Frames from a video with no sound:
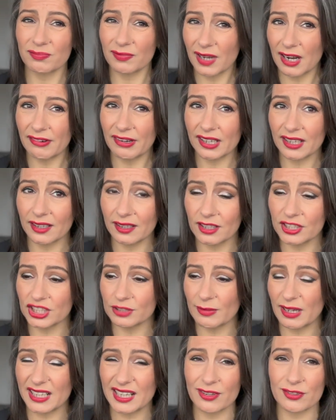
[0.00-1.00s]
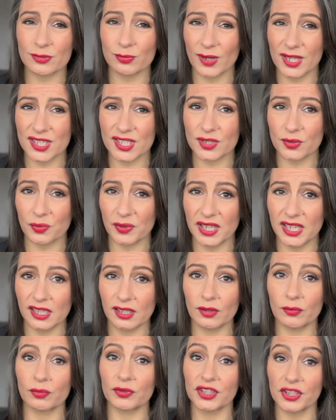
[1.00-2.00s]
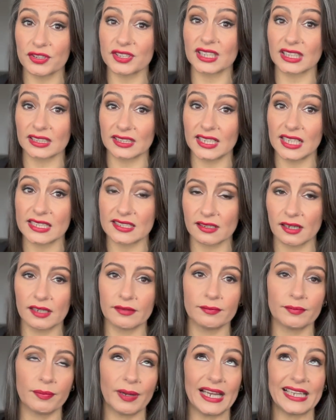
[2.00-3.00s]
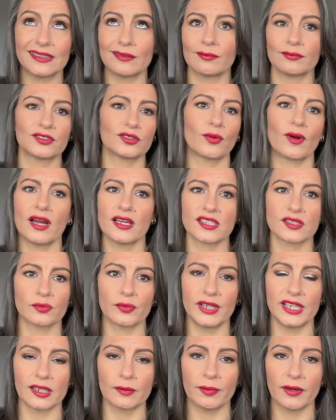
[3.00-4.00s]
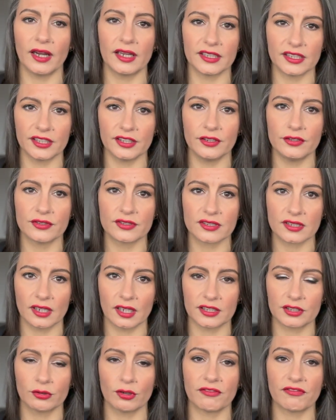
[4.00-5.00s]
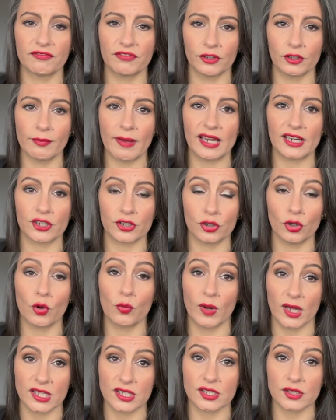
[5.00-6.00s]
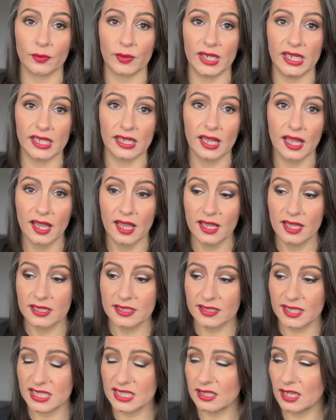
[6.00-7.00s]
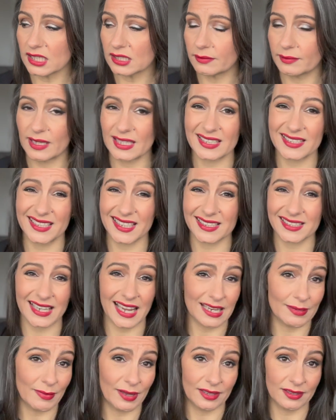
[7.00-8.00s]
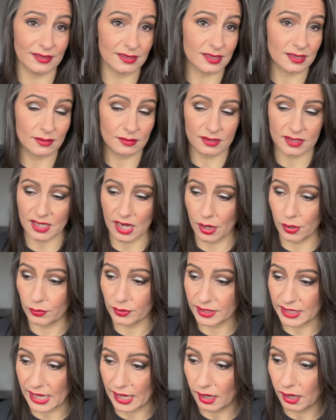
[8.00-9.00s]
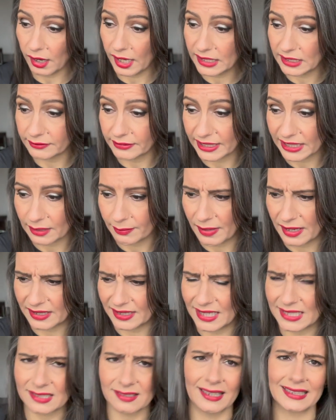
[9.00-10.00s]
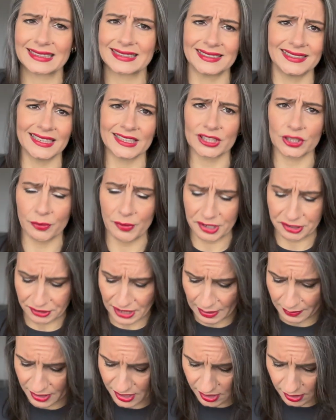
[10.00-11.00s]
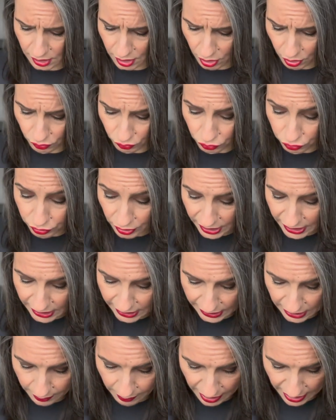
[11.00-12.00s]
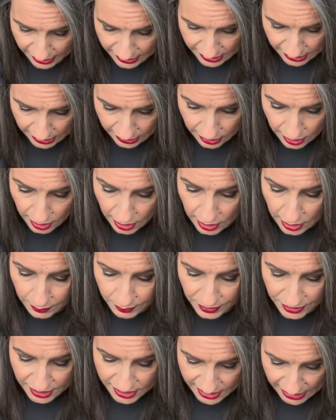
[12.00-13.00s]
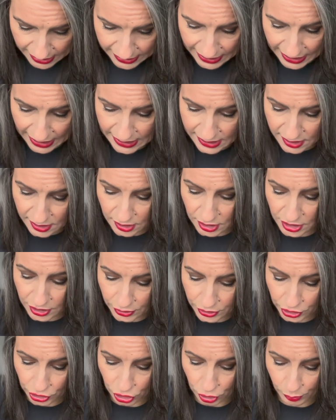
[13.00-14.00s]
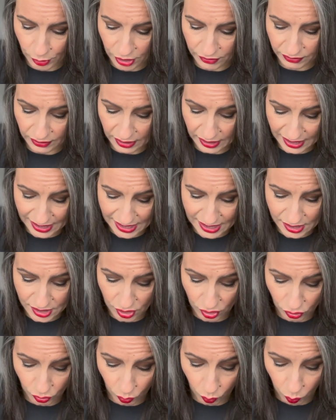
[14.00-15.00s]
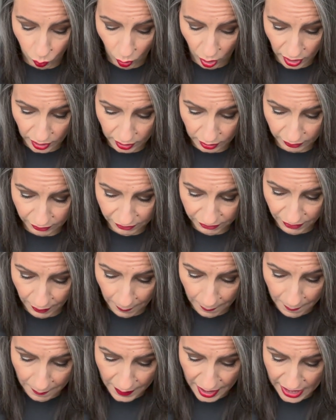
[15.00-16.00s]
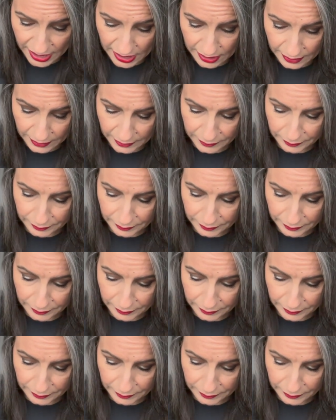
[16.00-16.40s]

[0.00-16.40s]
I reckon I do my nails once a week using this. I paint them twice a week, but I do a full manicure once a week. This lasted about 6 to 8 months. So yeah, highly recommend it. It's like £6 on Amazon. Really amazing. But the Sally Hansen Cuticle Remover is the one for me.